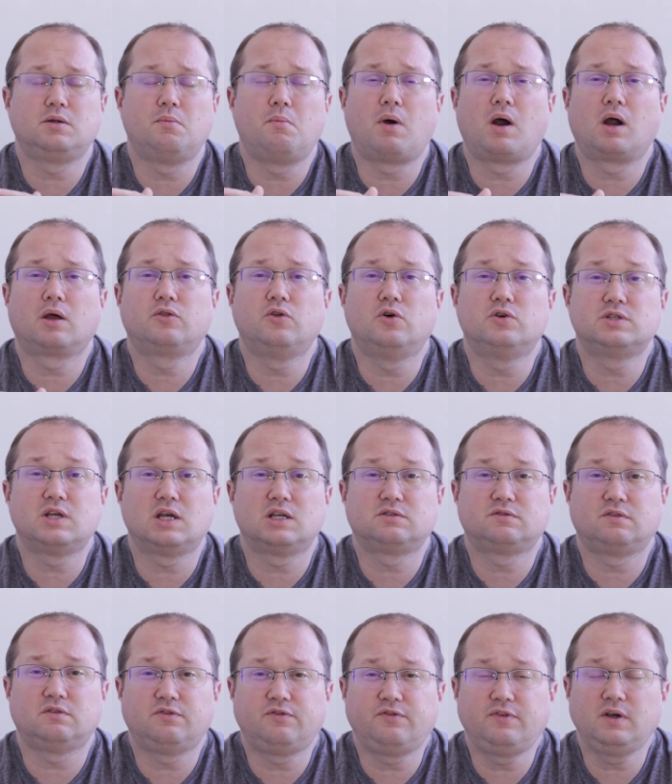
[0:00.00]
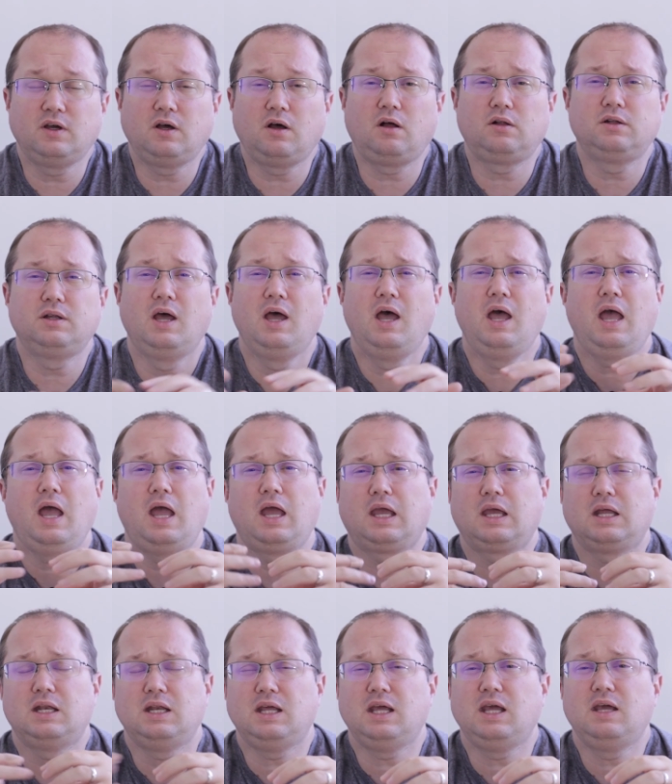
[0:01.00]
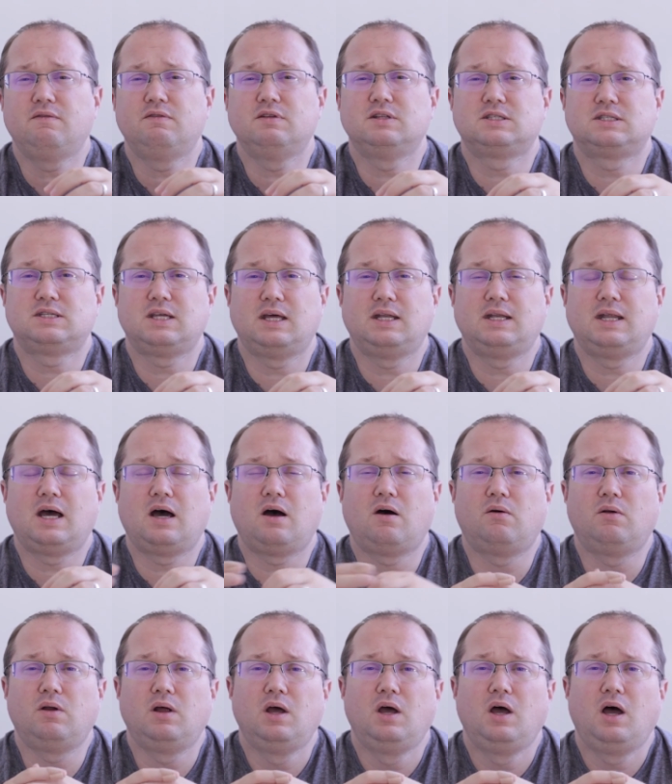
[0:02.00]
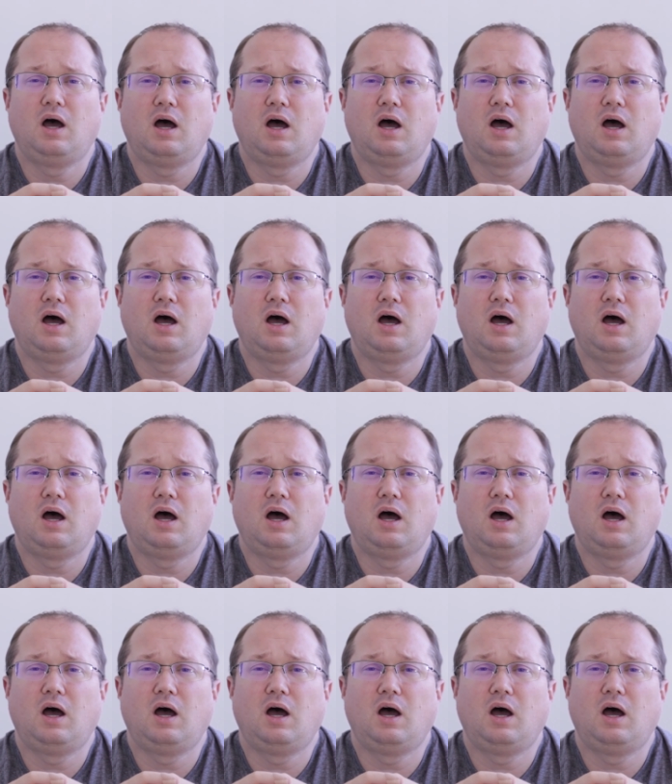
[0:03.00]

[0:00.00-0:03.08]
to mark those as fulfilled, and can even send out